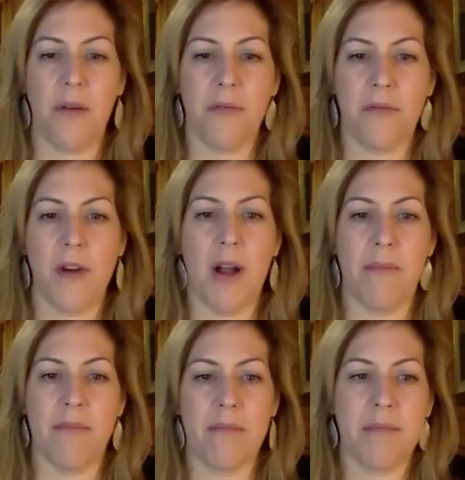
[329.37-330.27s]

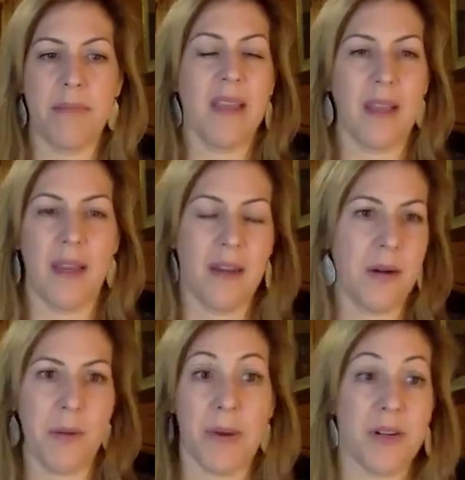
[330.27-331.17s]
from being in an
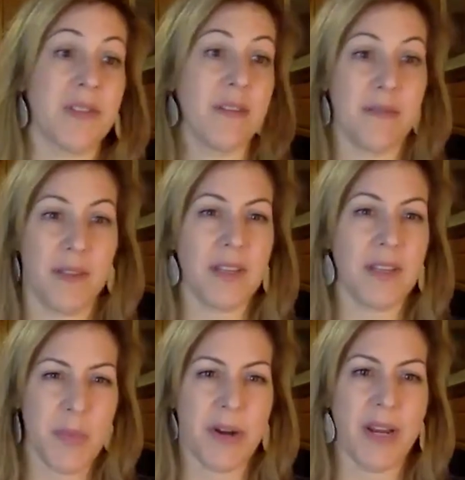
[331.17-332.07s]
immersive
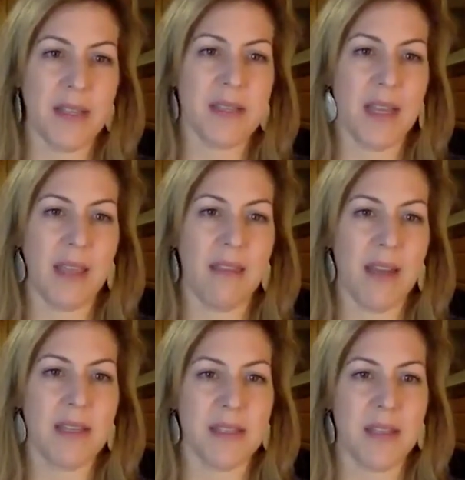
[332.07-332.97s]
experience like
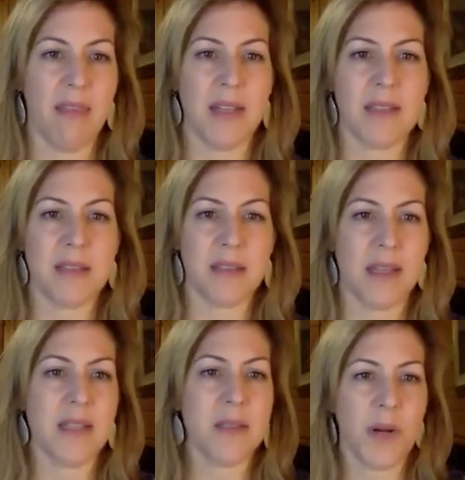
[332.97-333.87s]
this. And
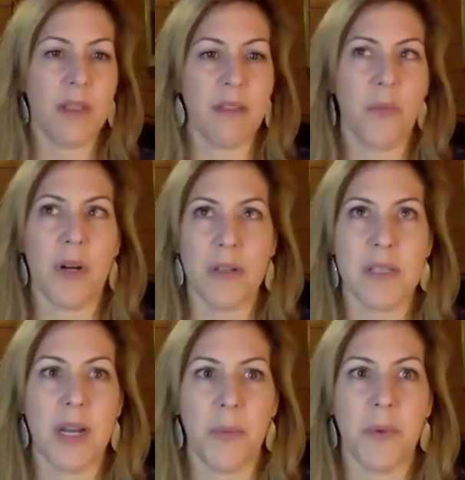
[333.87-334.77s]
that's one of the words
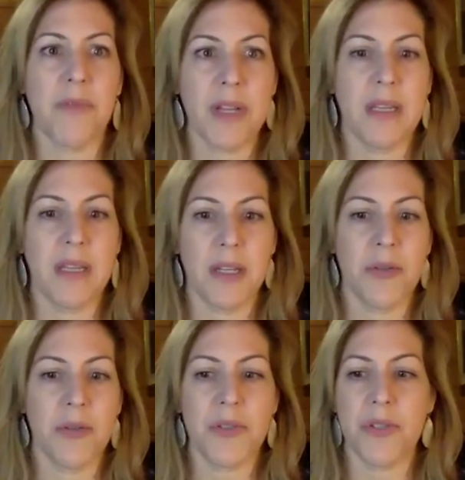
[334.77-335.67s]
that I would really
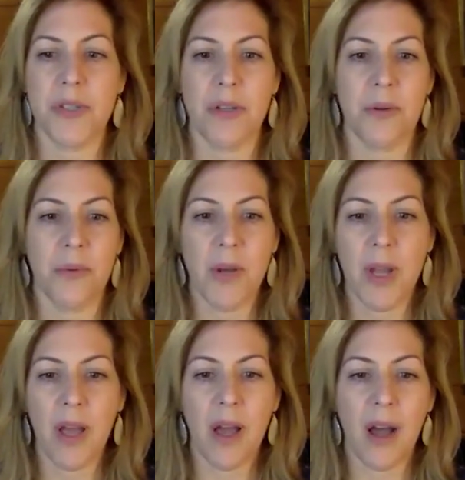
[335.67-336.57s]
use
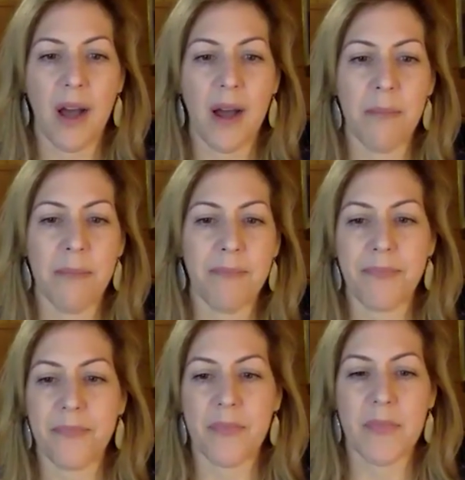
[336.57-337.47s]
um,
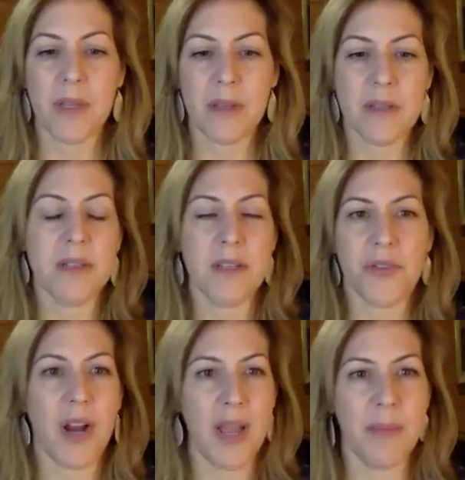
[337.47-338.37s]
to
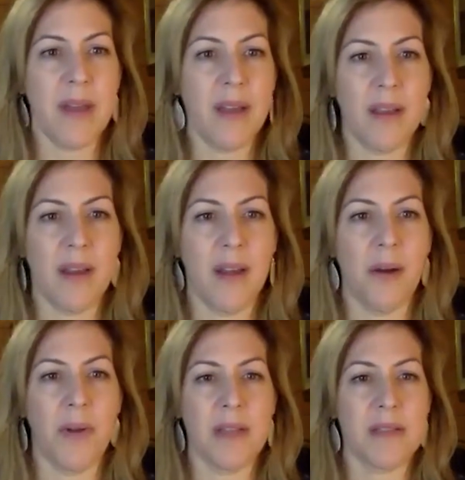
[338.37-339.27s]
describe it.
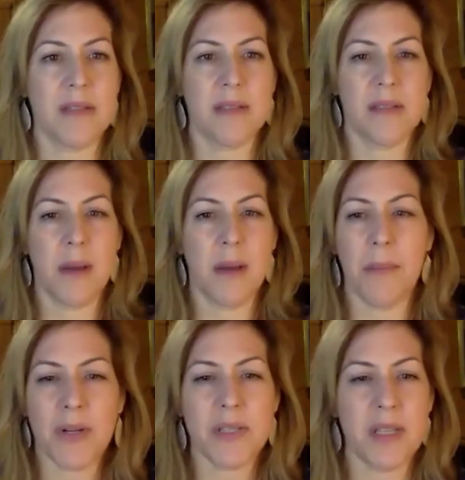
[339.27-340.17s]
It's
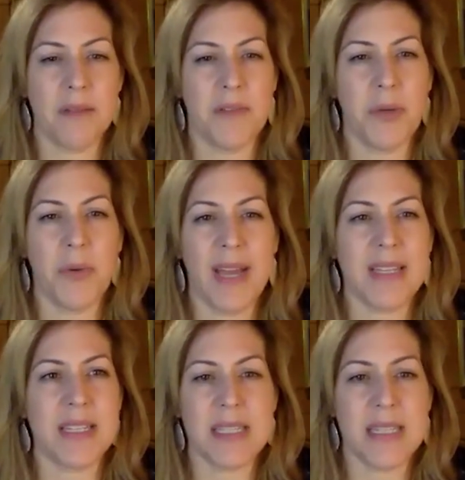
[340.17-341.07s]
immersive. You get
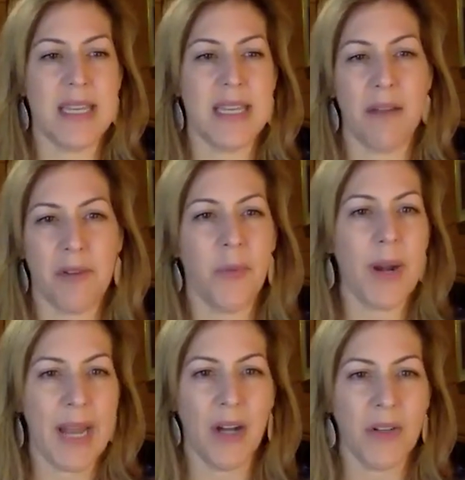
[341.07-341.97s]
to see
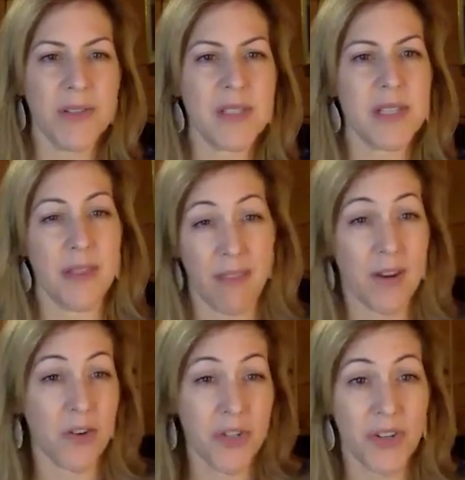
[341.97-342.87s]
everyone else in
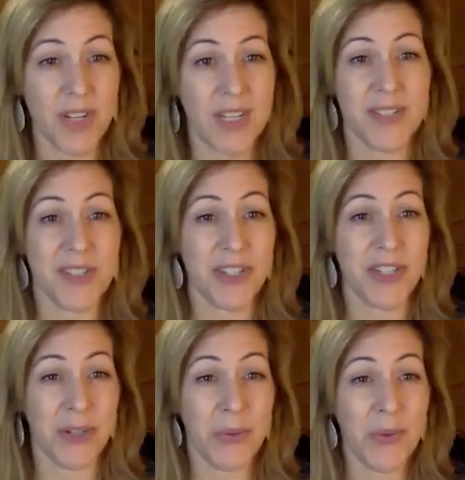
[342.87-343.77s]
their journeys
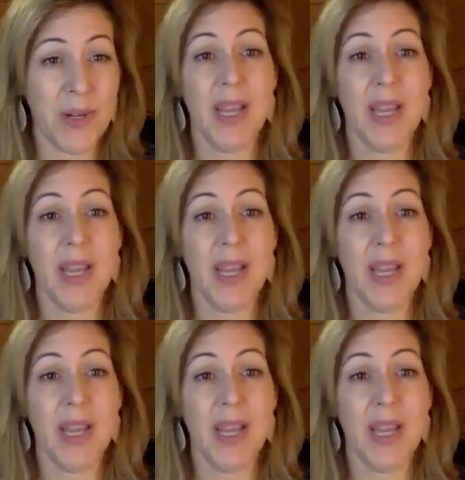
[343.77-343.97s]
too,